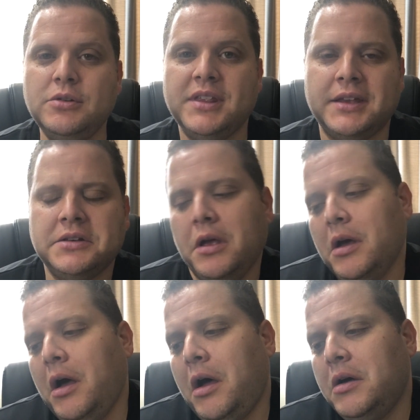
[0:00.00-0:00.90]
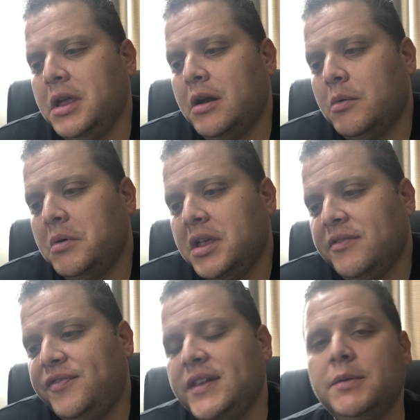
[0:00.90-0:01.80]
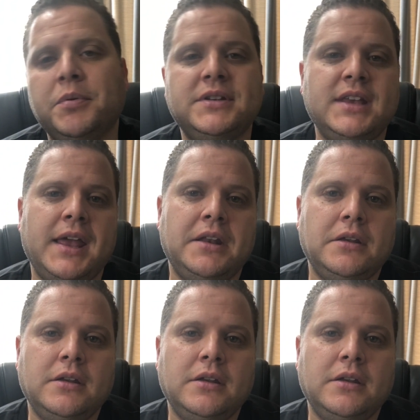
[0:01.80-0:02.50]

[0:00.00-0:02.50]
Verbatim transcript: do this. Oh, you know, we'll give 50%.